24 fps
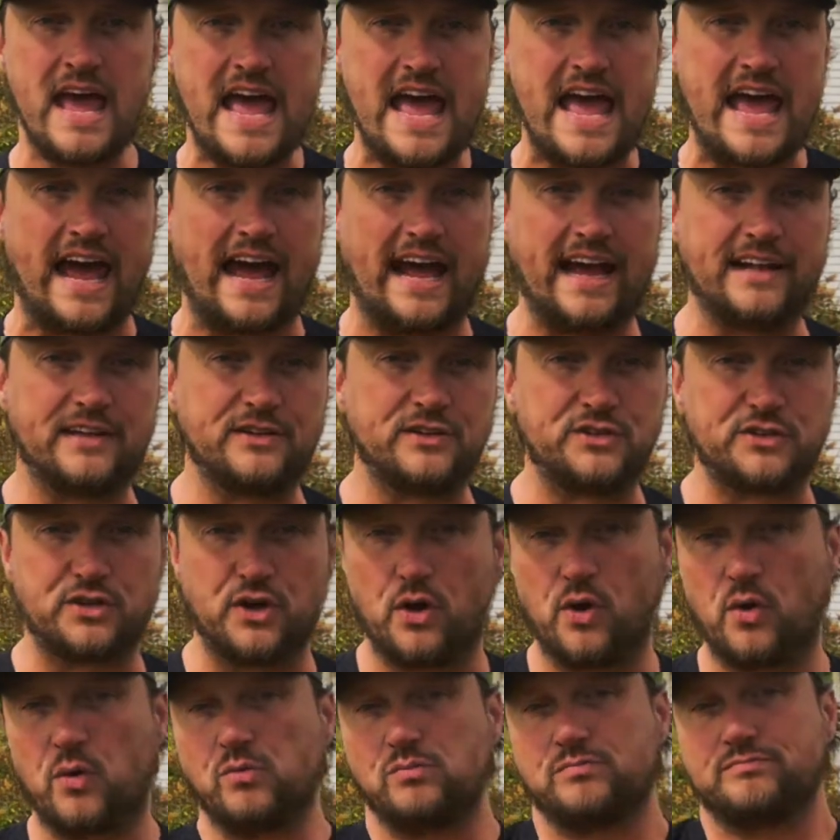And
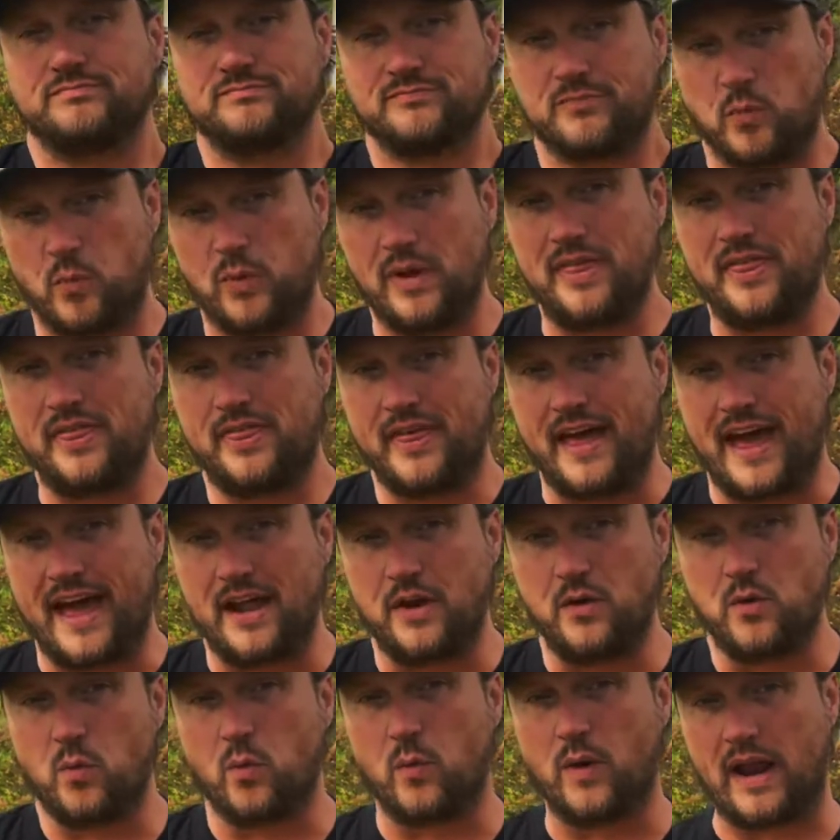so with that,
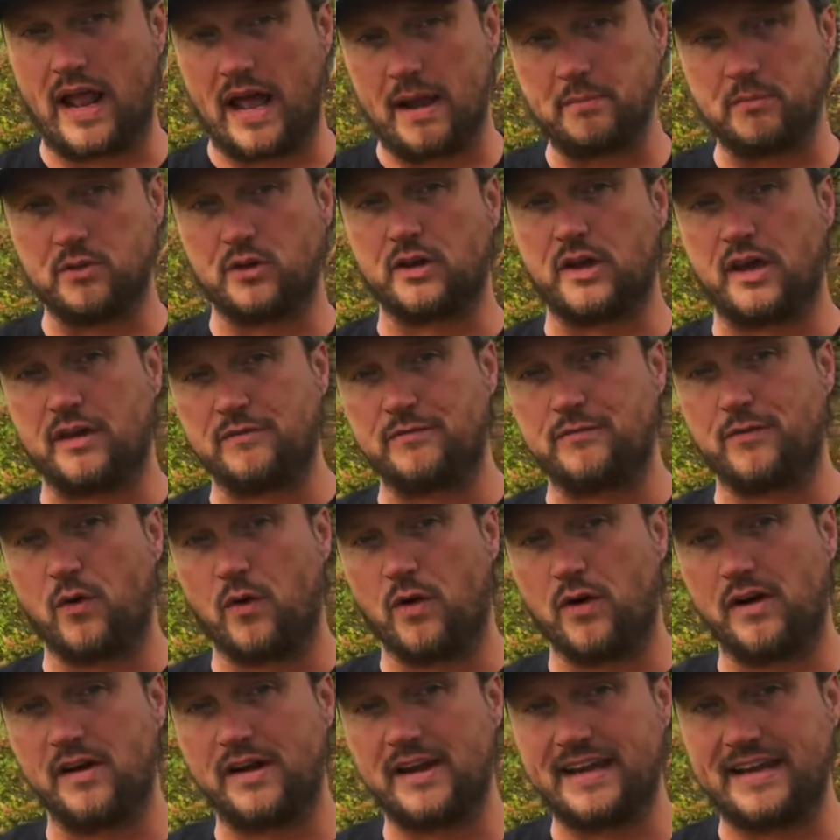what I'm looking
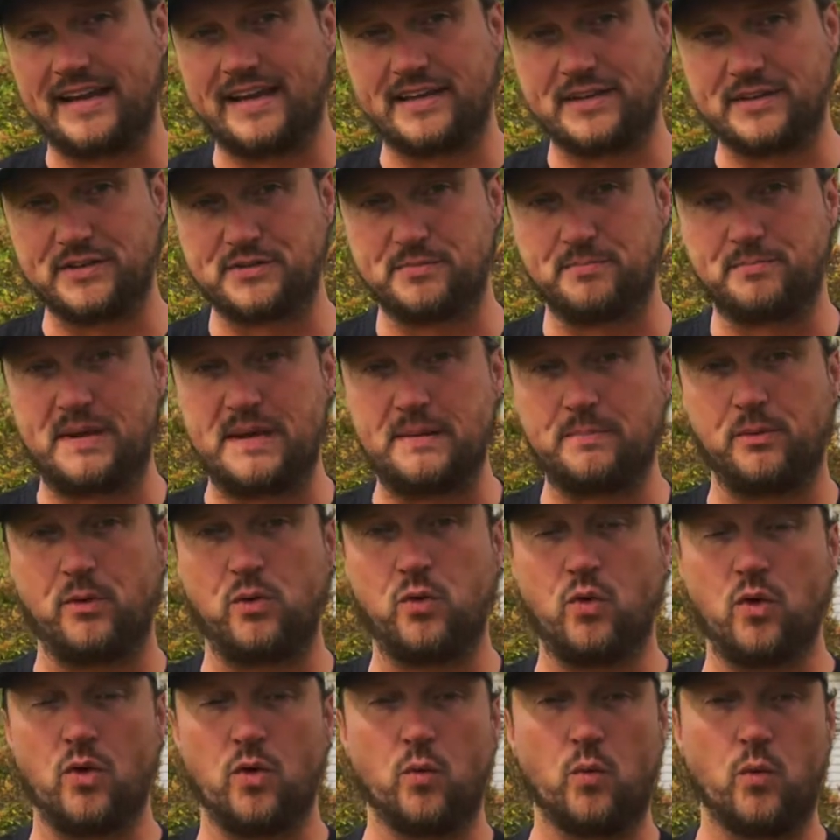for is people
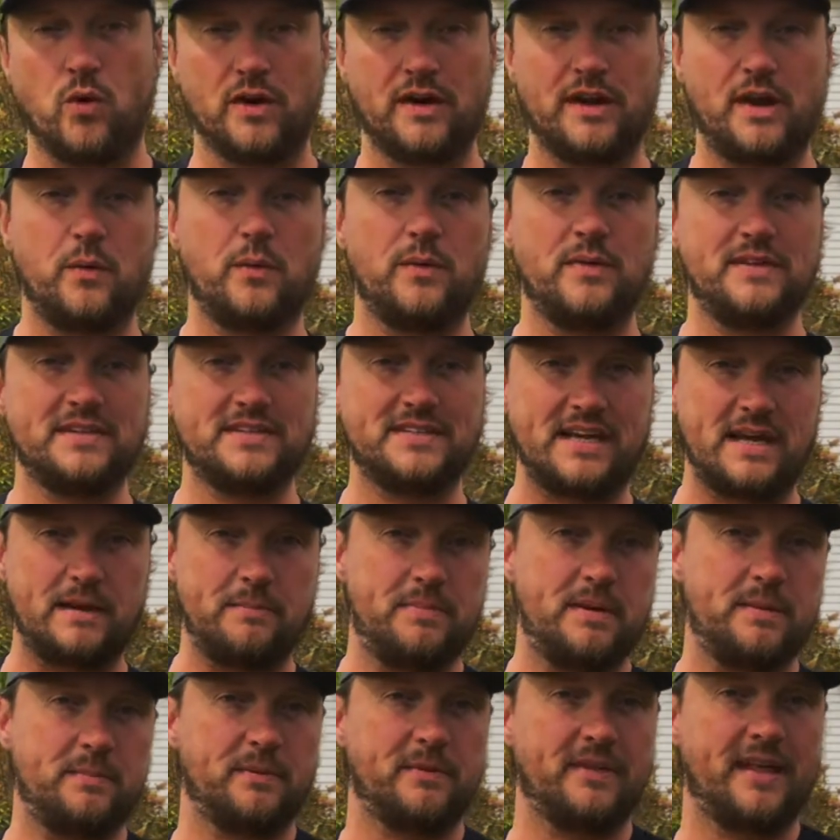who are working with the same
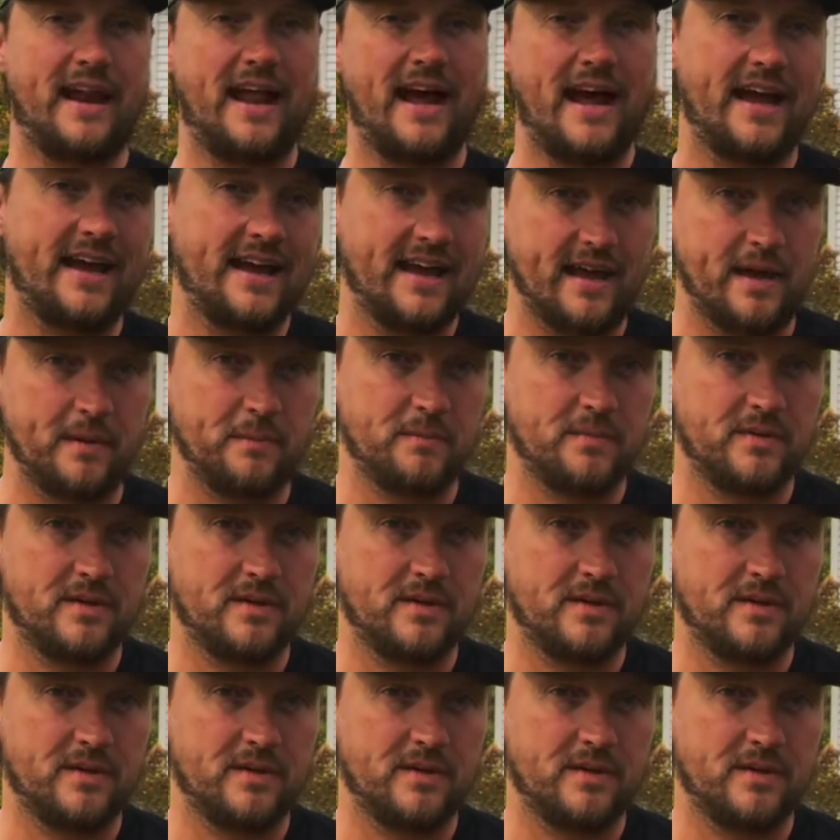people that I am.